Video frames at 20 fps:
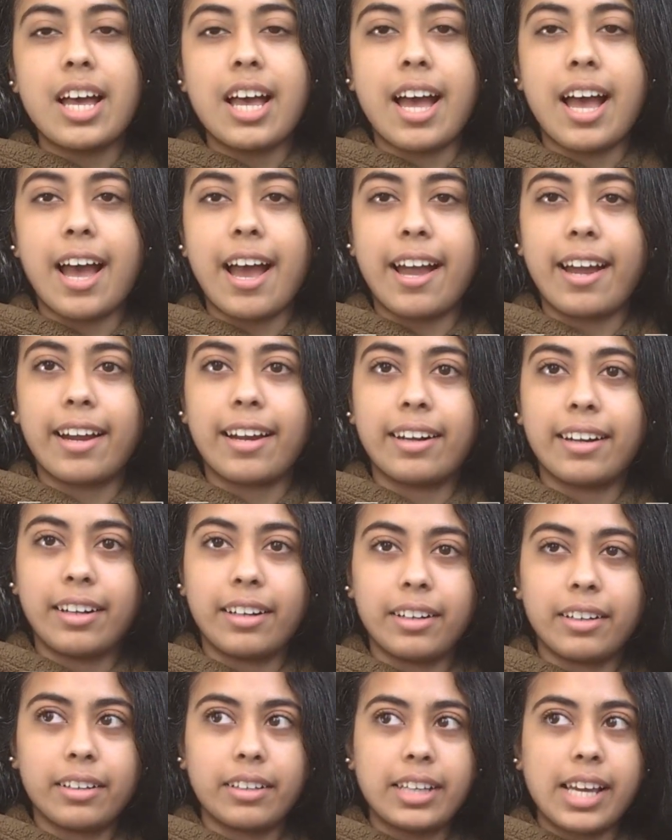
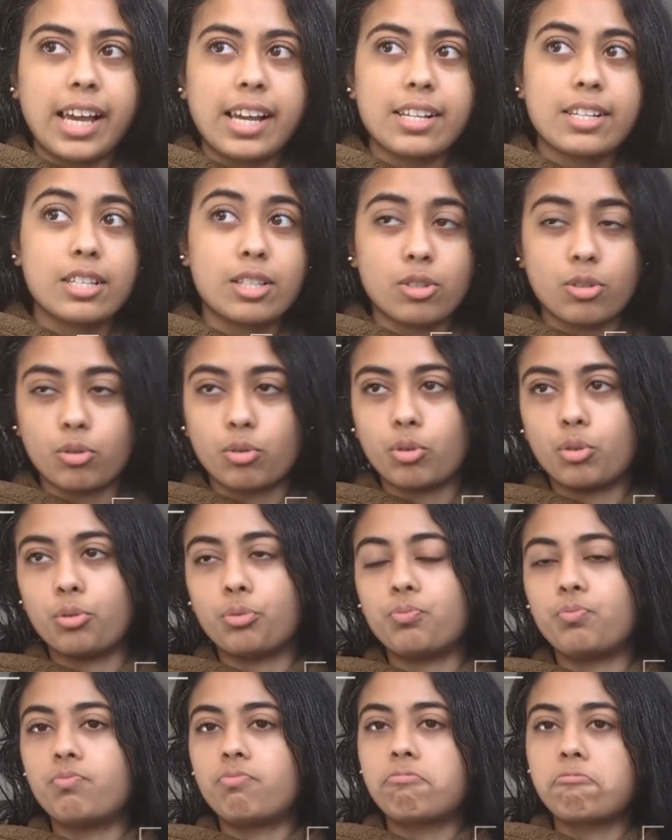And yes, so
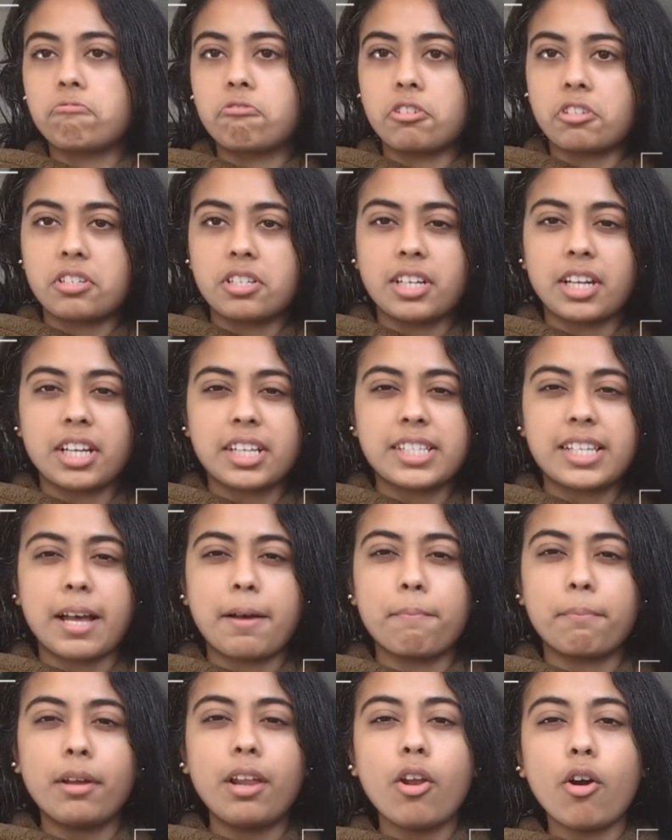just an
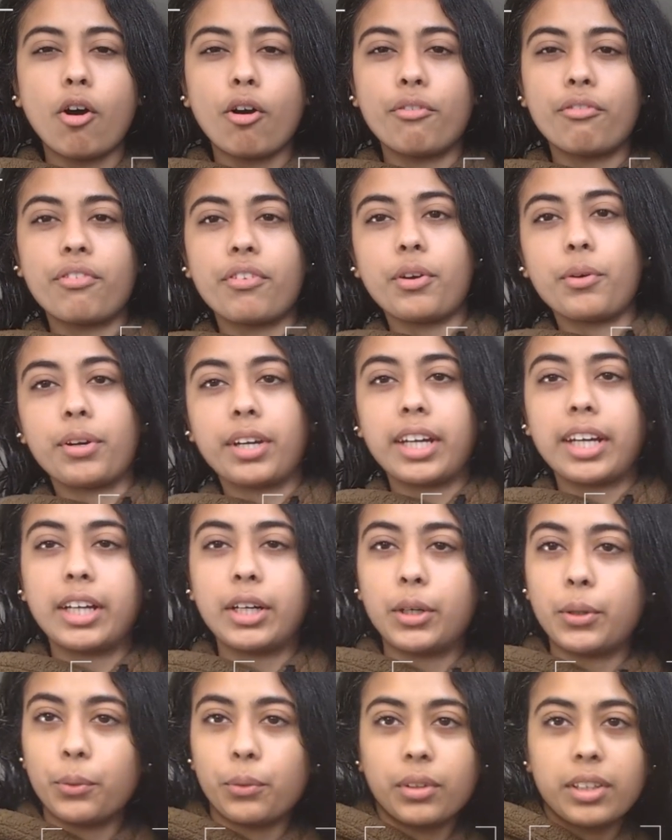example of you
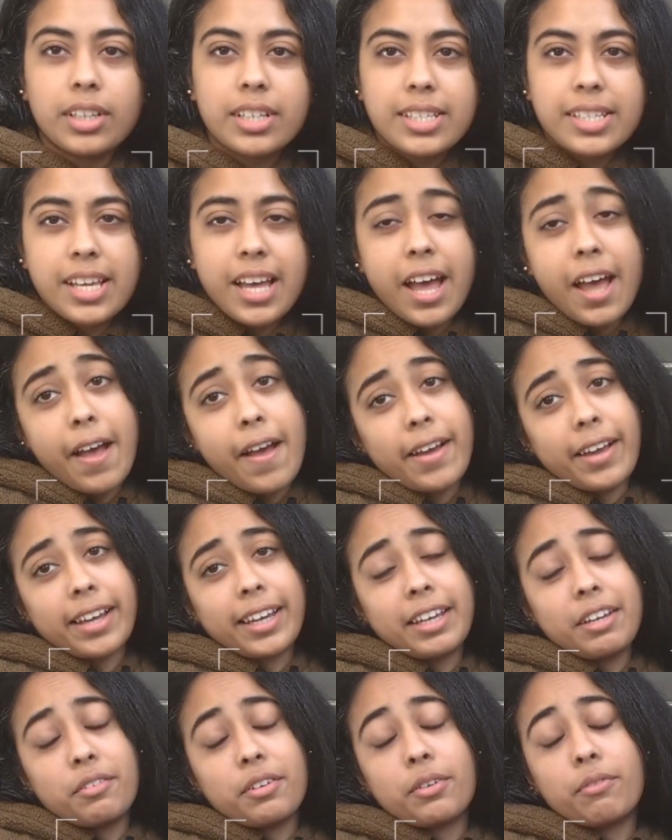can do this
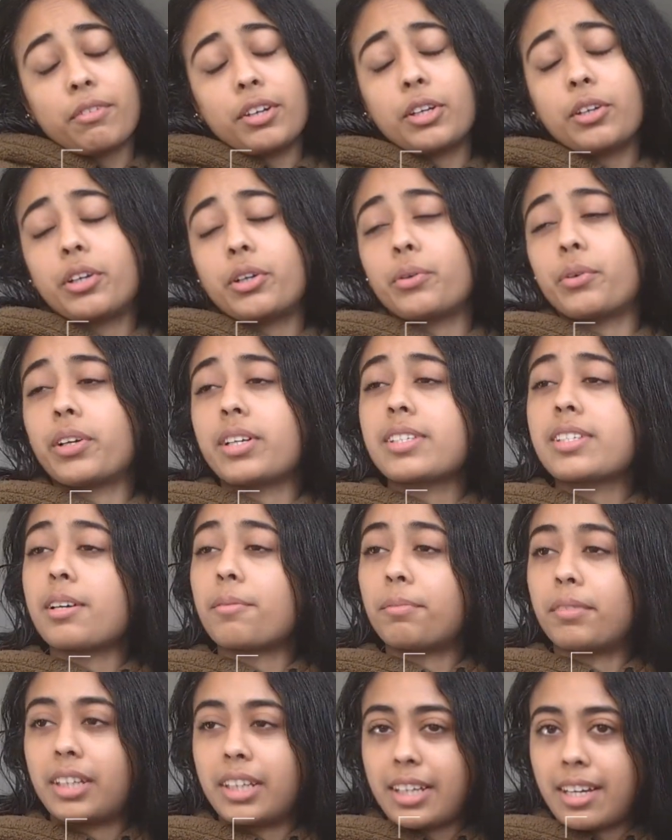even when you're doing
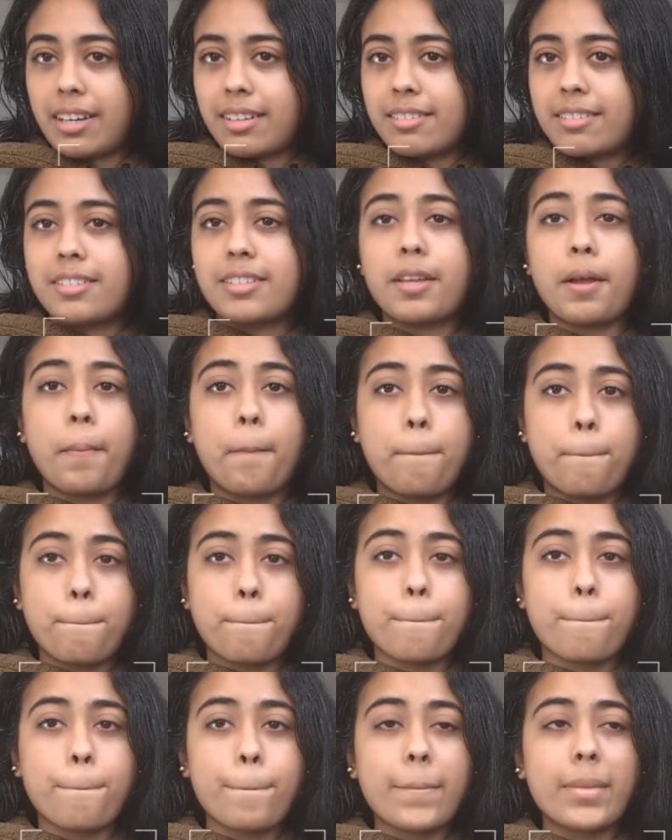something else.
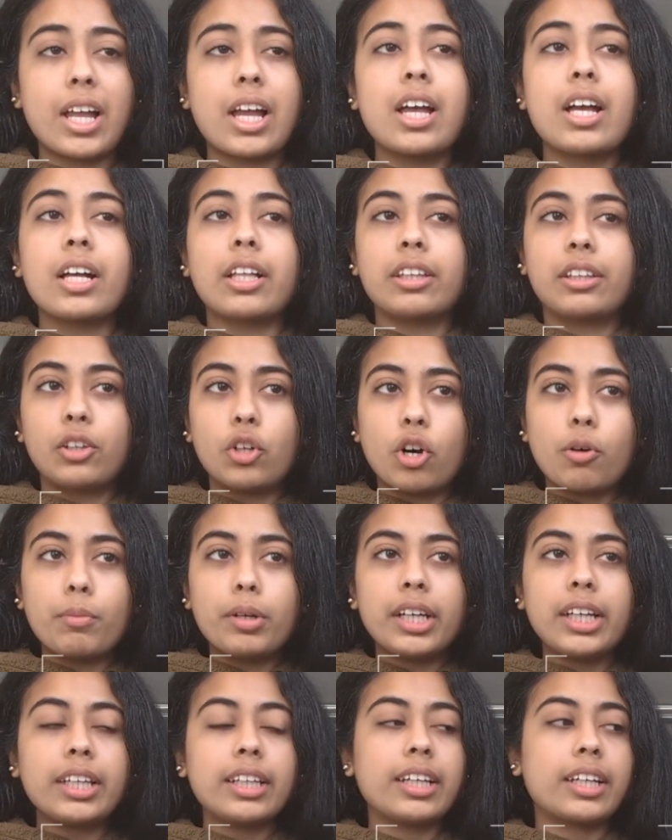
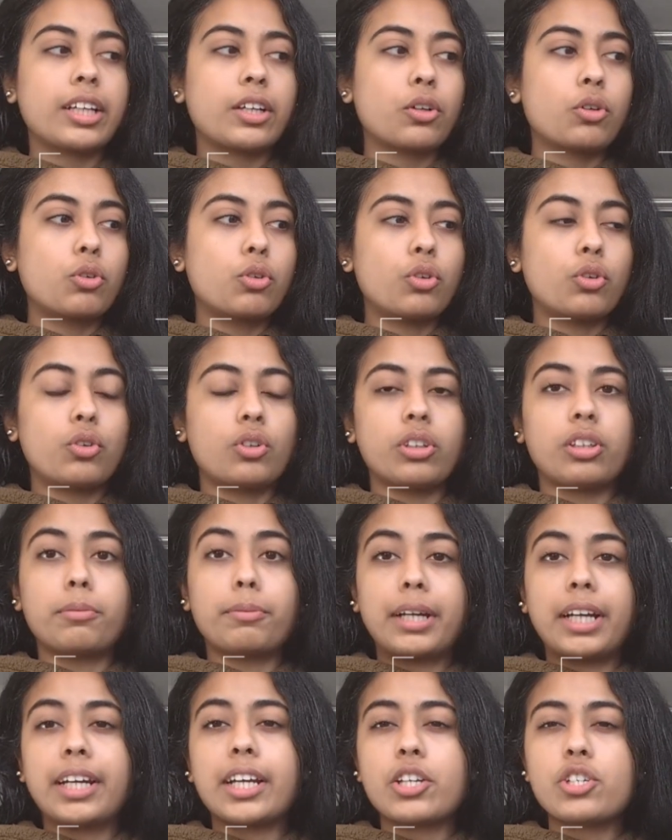Normally, the
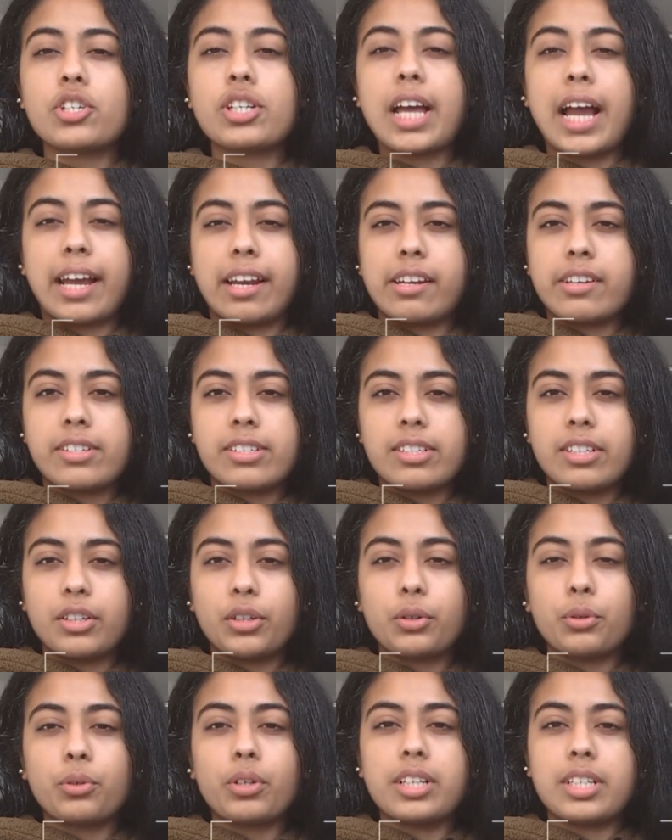meditation I
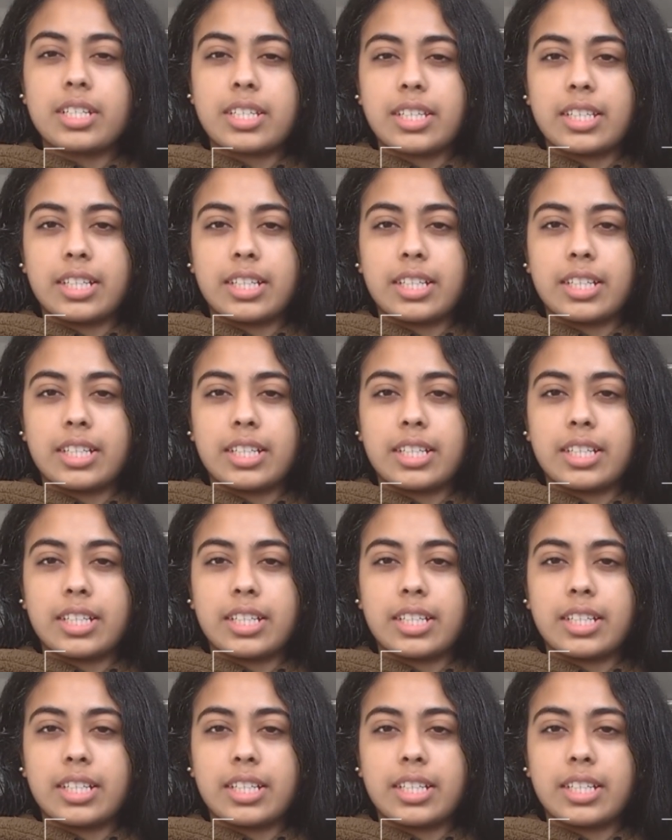listen to is